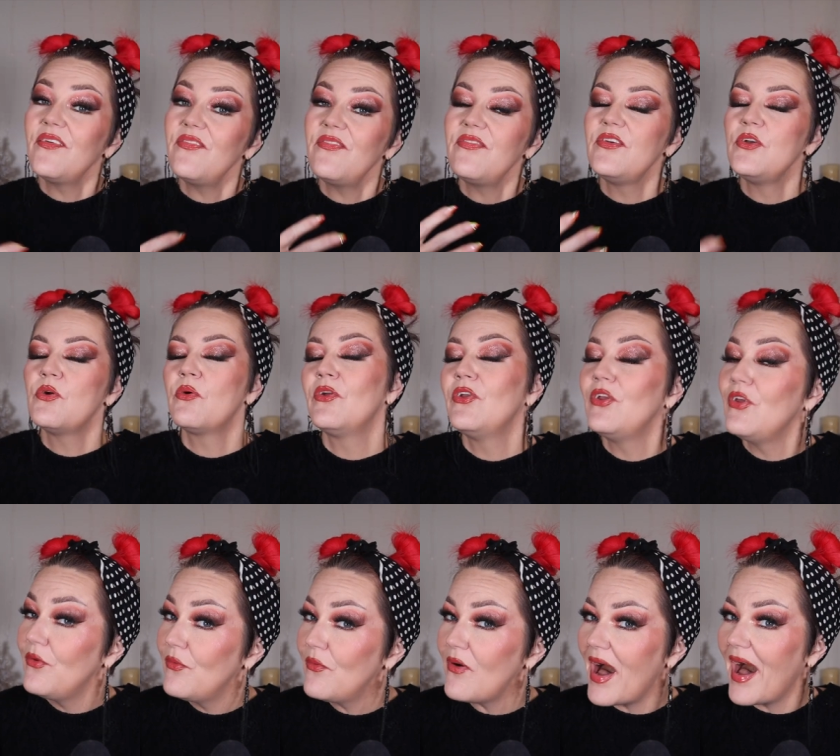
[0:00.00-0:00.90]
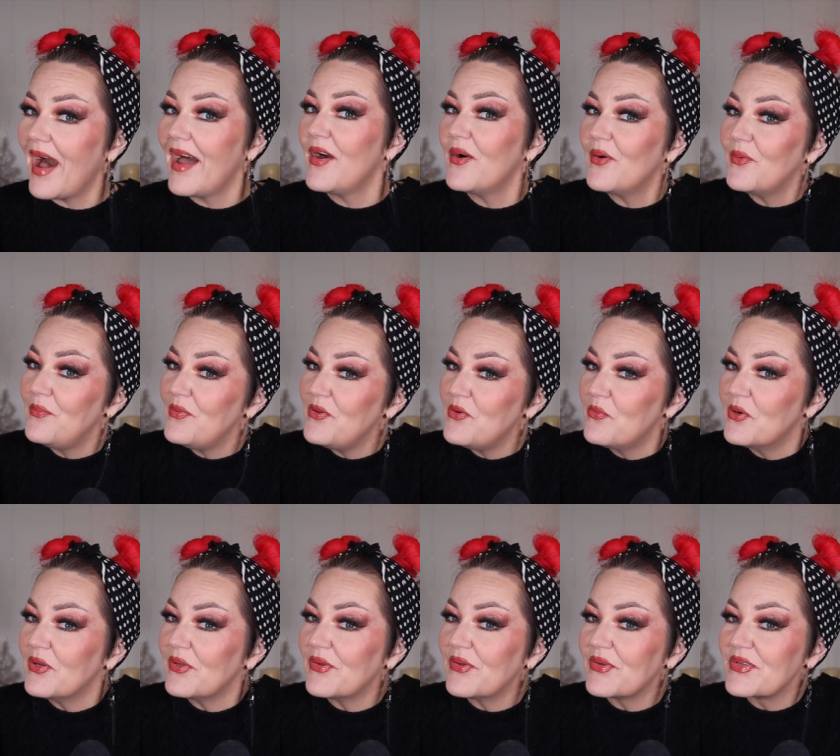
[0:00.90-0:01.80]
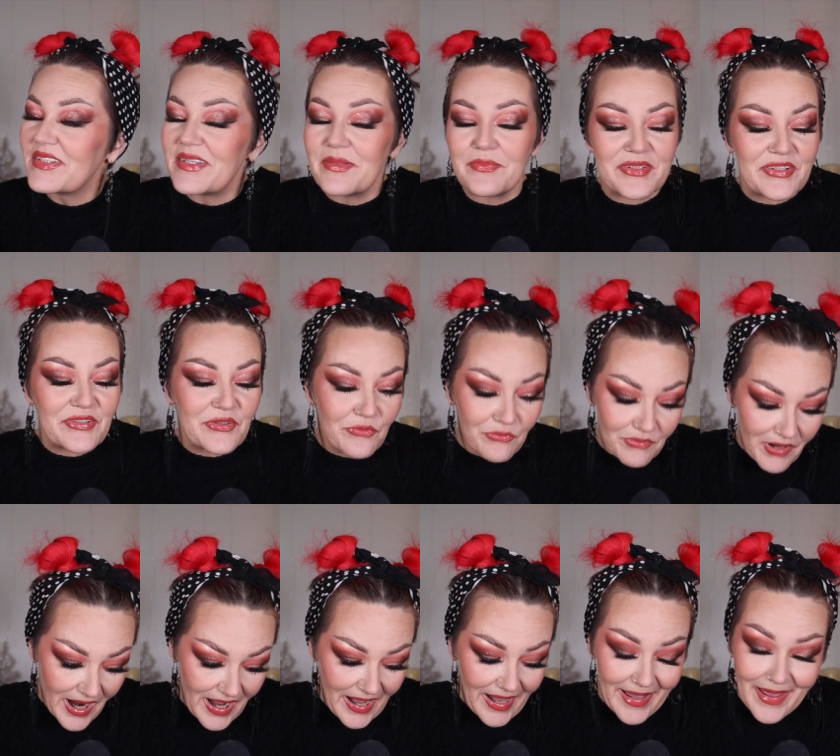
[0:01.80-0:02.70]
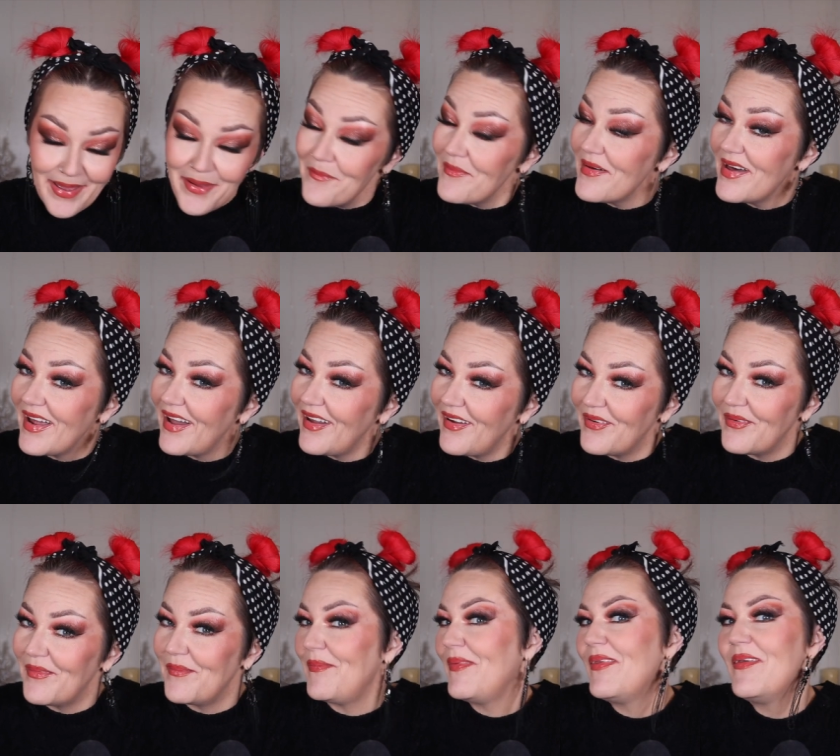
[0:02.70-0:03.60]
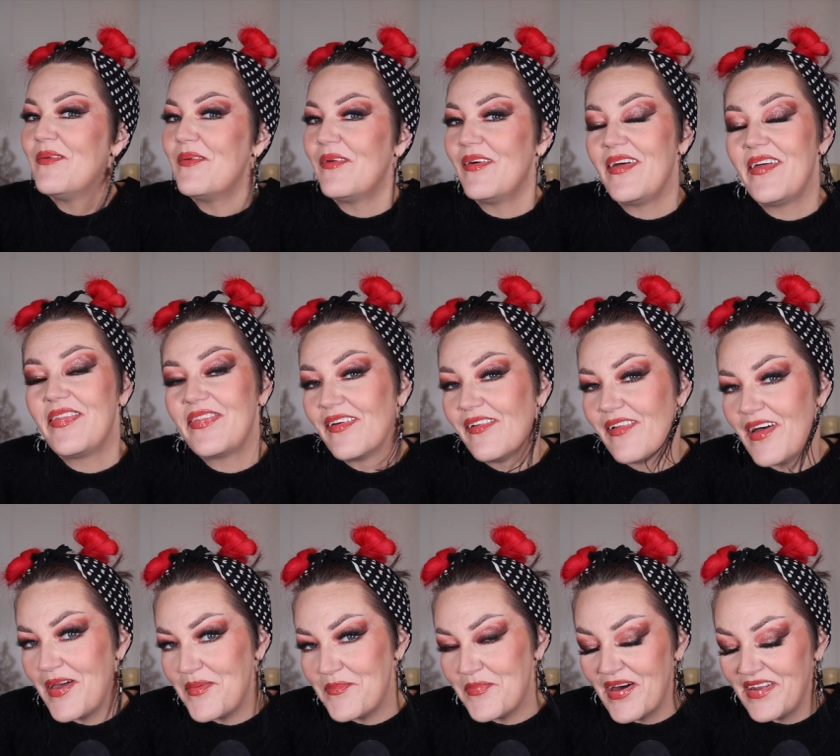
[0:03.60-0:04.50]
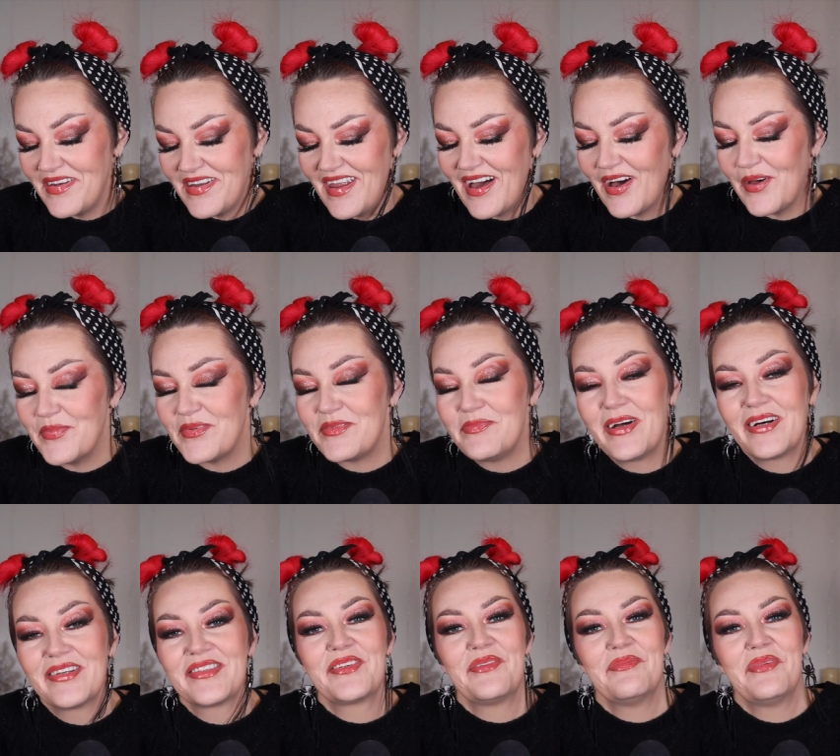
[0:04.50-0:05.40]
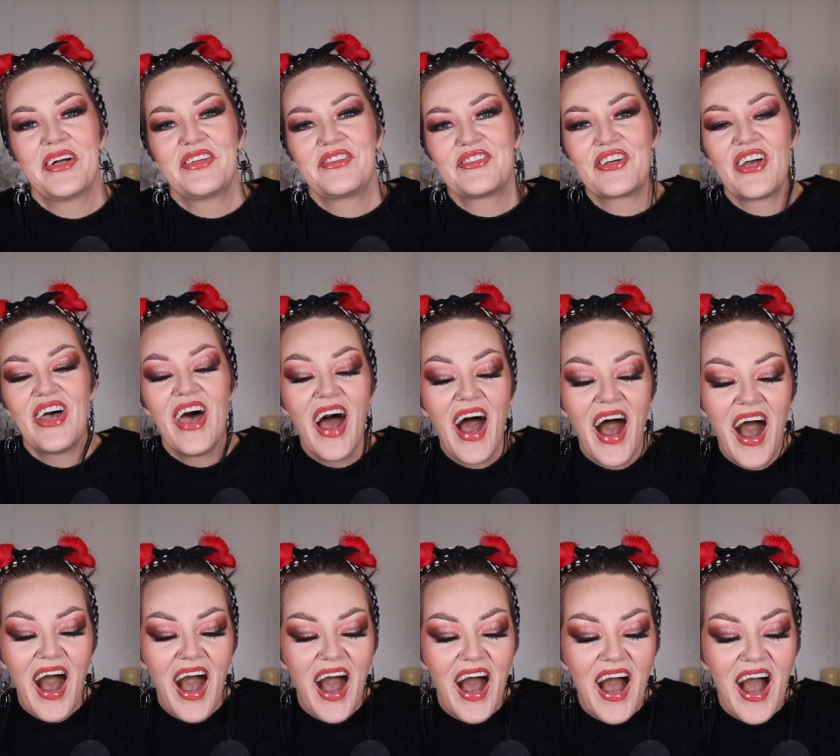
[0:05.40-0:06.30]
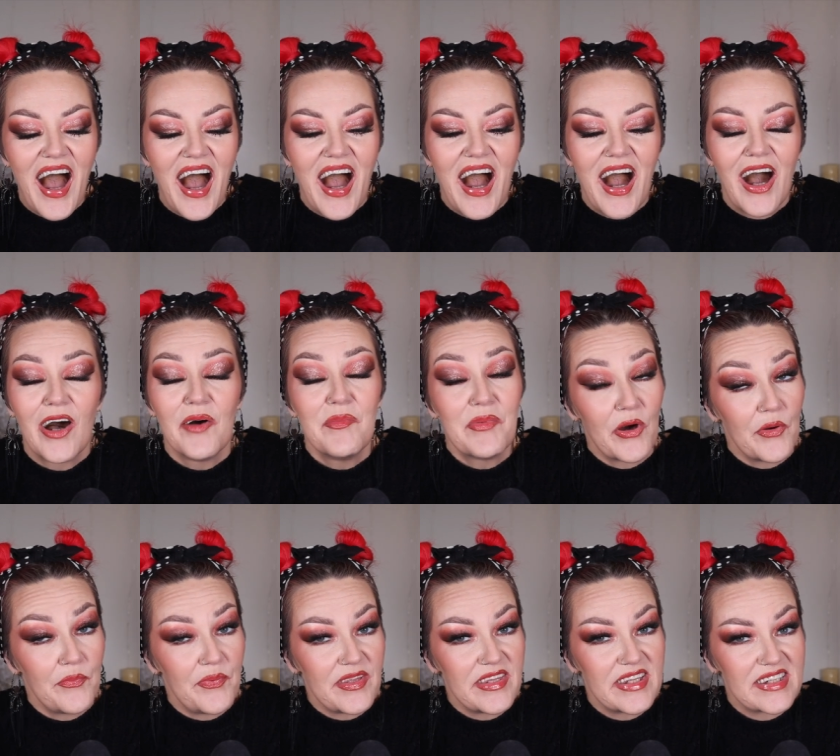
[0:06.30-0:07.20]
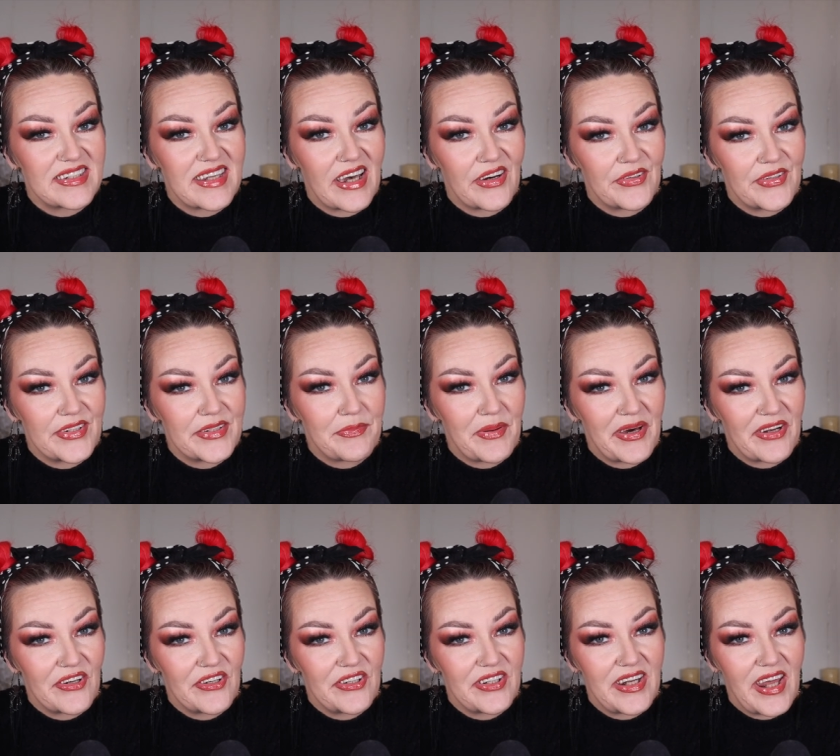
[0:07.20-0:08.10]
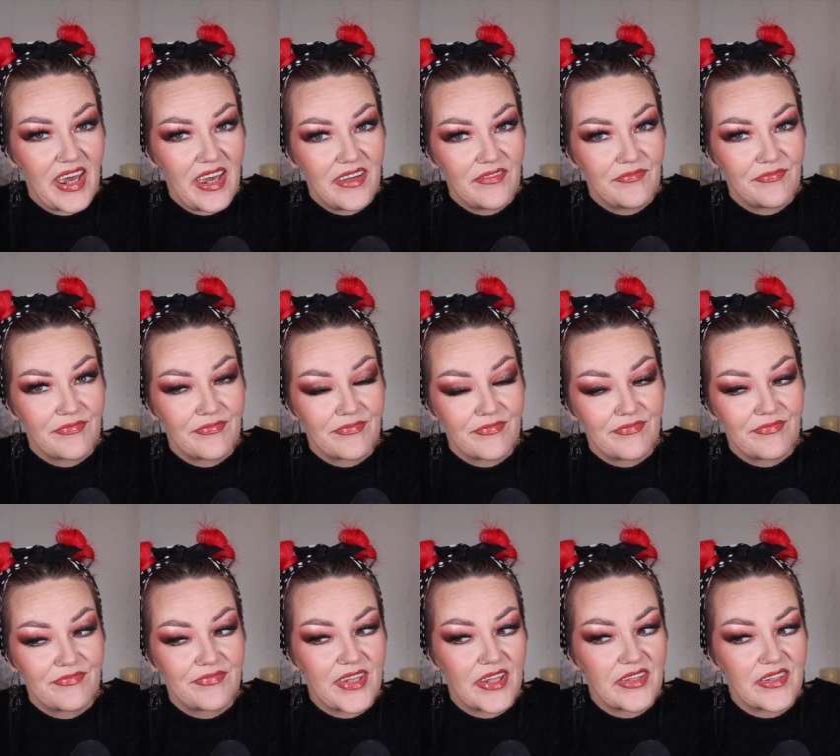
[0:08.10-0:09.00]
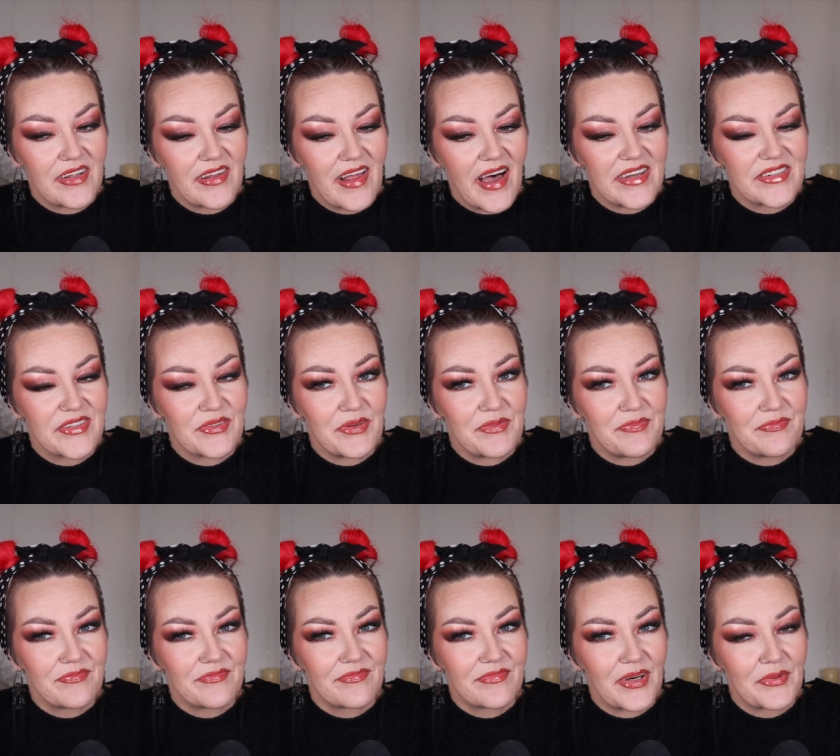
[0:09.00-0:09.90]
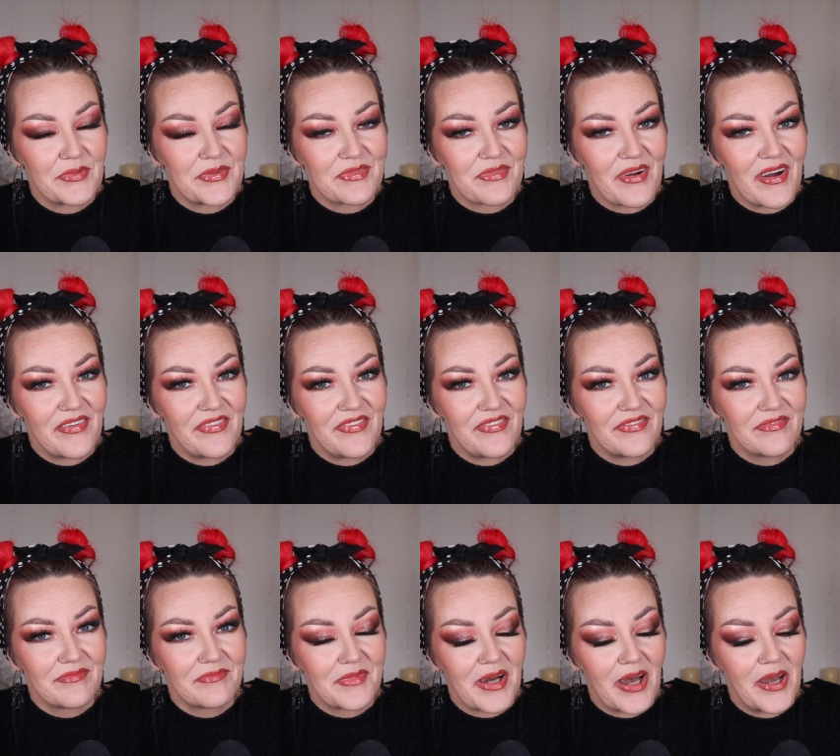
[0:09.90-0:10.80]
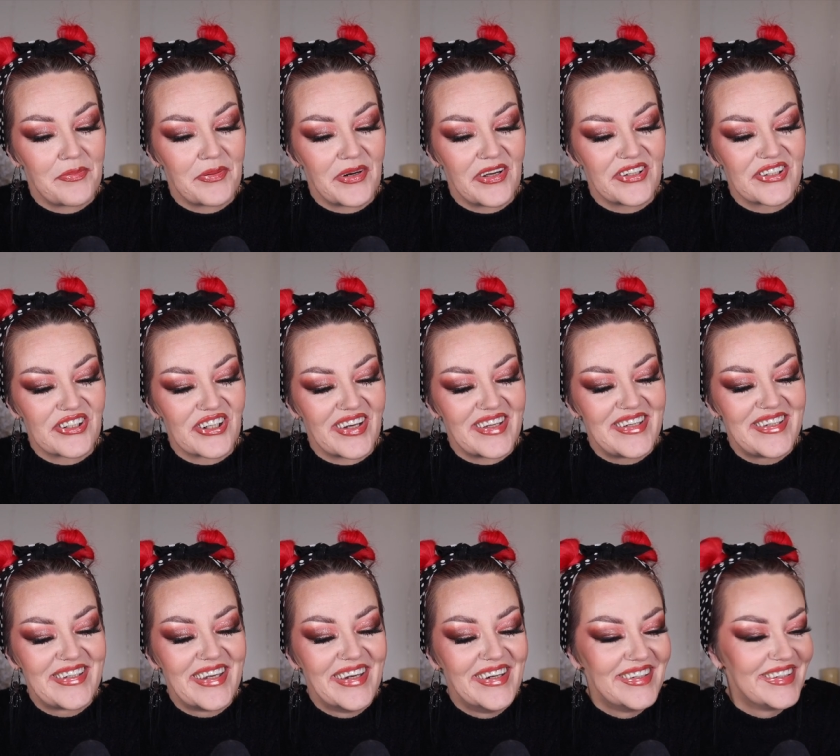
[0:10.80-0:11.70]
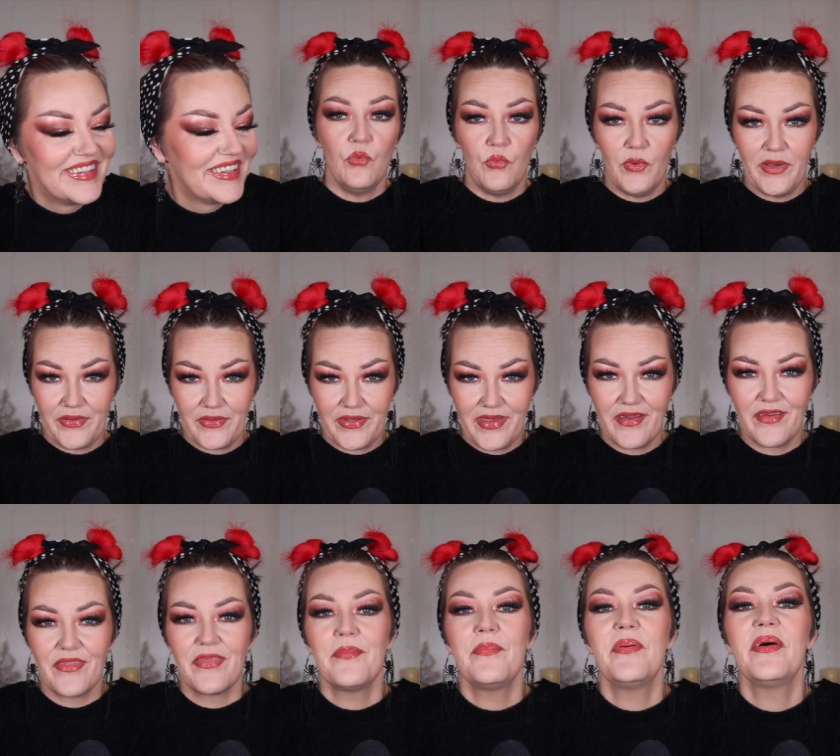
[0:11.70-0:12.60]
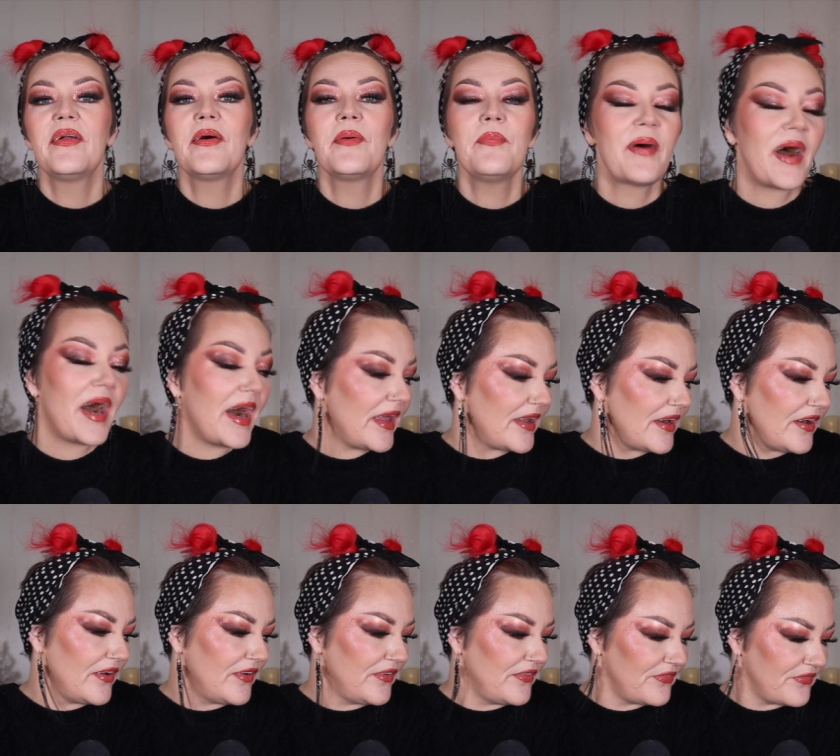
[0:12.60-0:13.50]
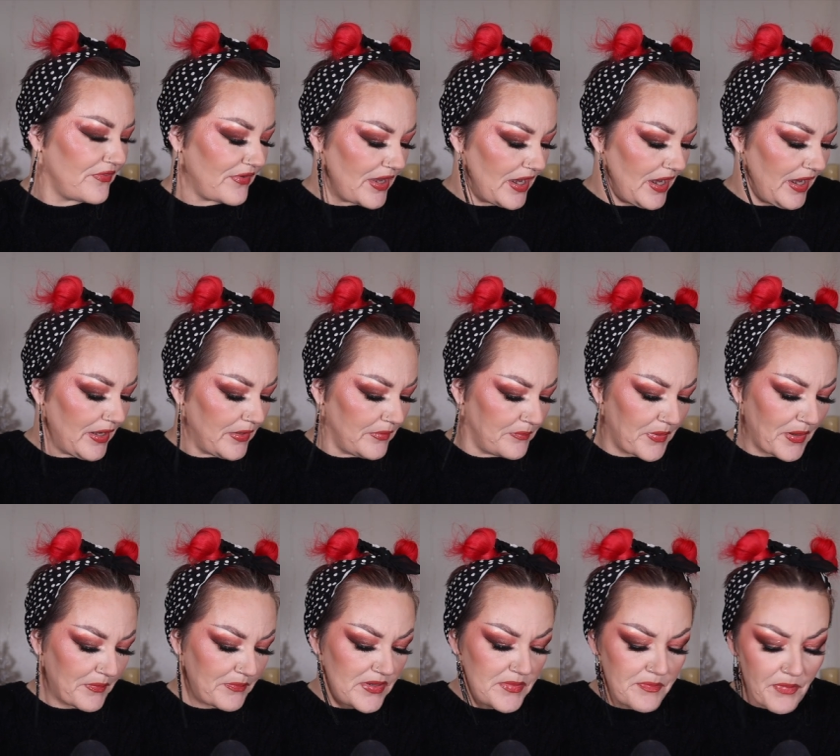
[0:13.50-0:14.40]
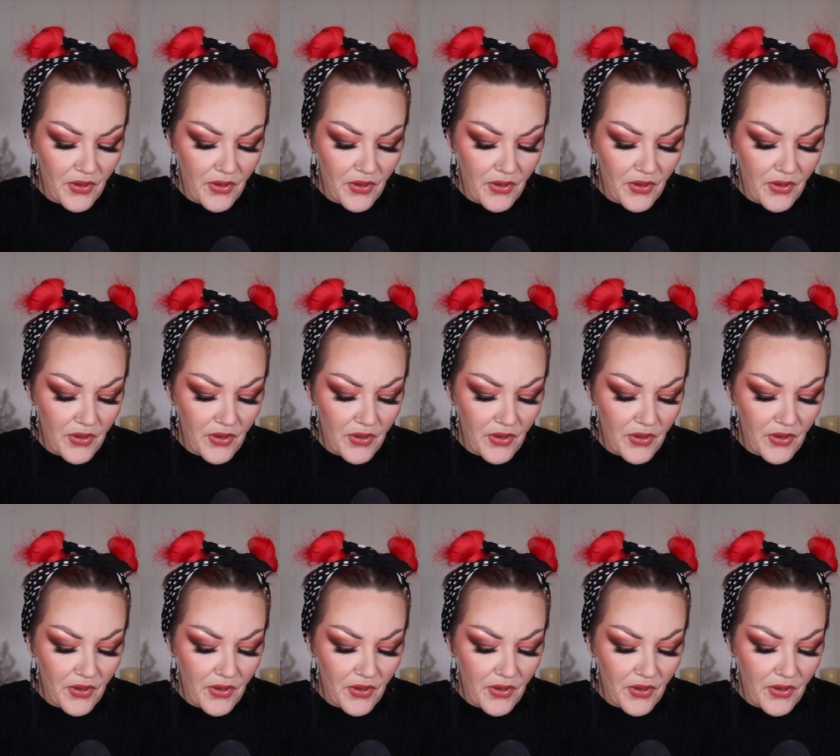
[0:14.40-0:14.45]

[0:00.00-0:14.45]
if you're new, I hope you will subscribe, and I hope you will hit the like button. It helps me out so much. I'm hoping the sound is better today than the last one. That was rough. I apologize. We'll hear the pitter-pat of uh, puppy